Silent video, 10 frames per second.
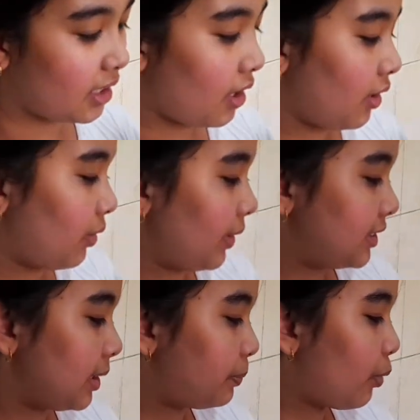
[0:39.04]
Oh,
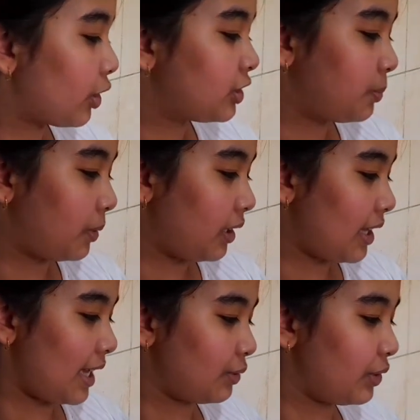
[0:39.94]
it's a portable
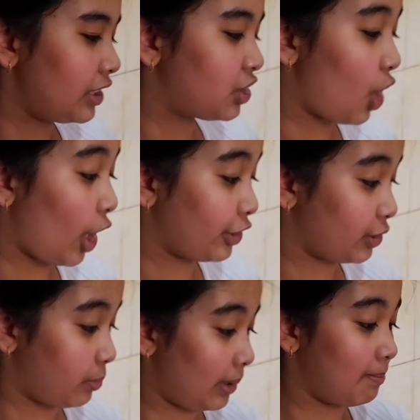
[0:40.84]
and
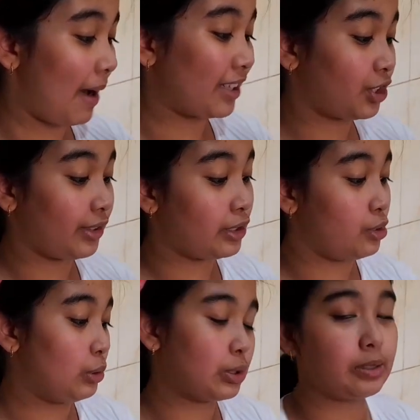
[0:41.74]
rechargeable battery
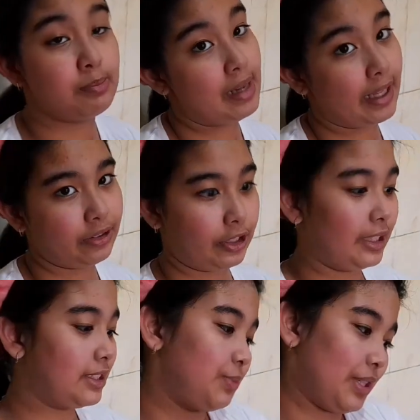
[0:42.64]
juice blender.
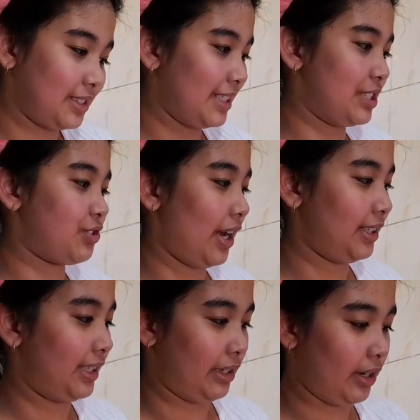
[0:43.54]
That's what it says right
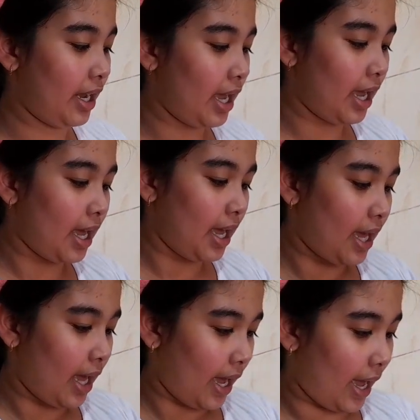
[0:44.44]
here.
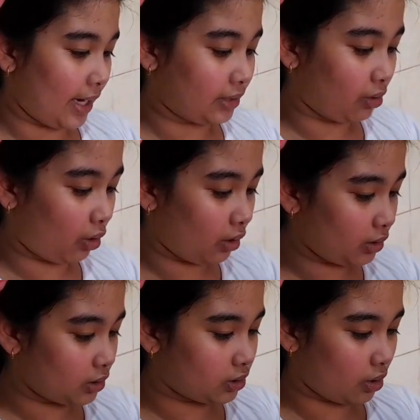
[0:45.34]
And it
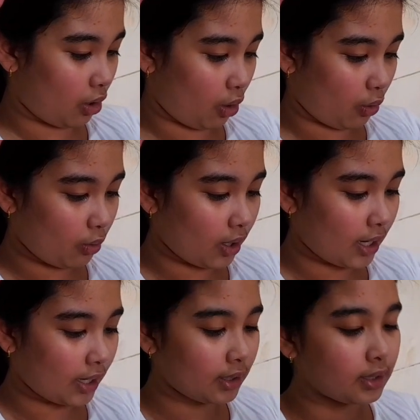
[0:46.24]
also
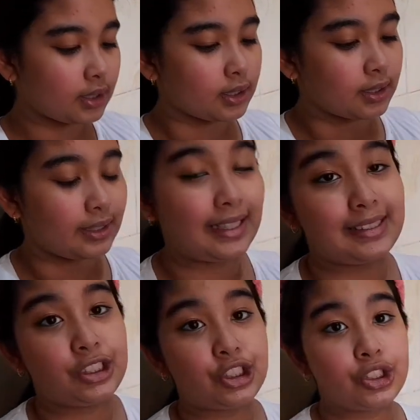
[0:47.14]

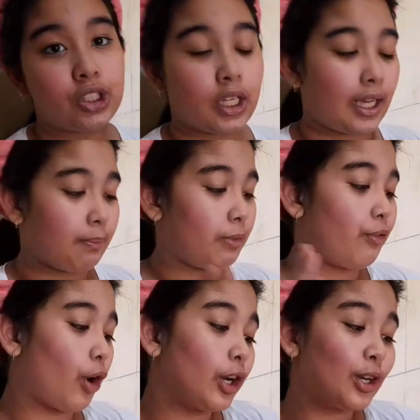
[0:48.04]
needs,
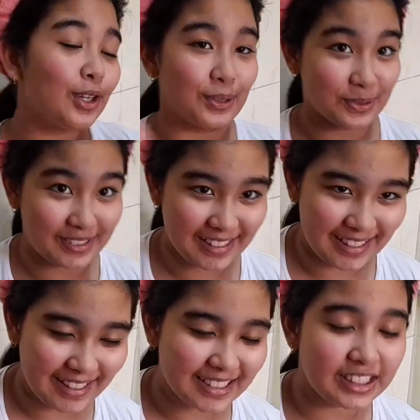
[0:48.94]
before you use
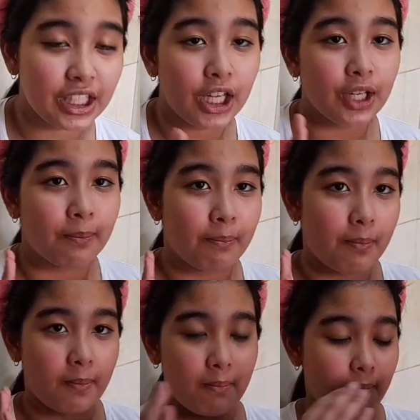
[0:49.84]
it,
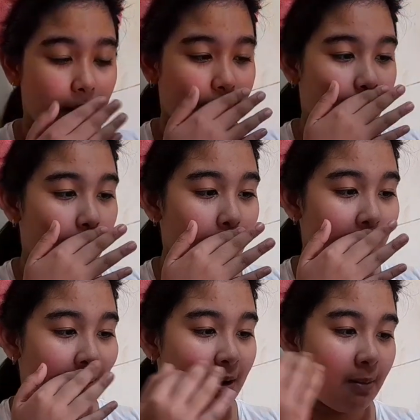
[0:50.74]
before
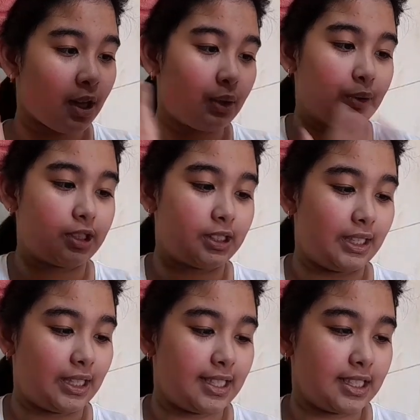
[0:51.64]
my mama used
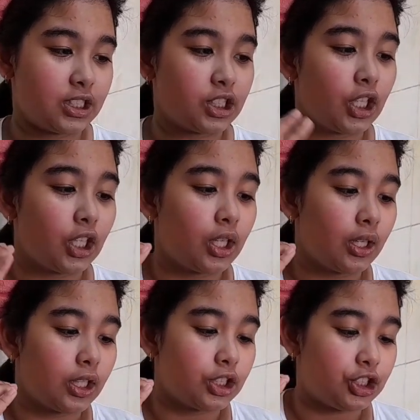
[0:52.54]
this,
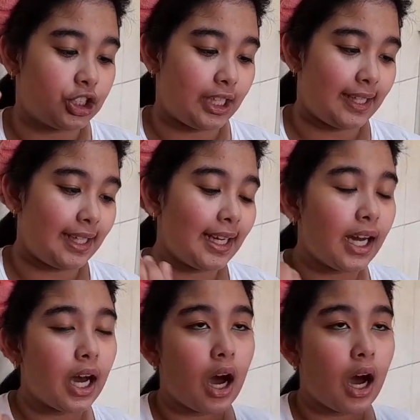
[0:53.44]
she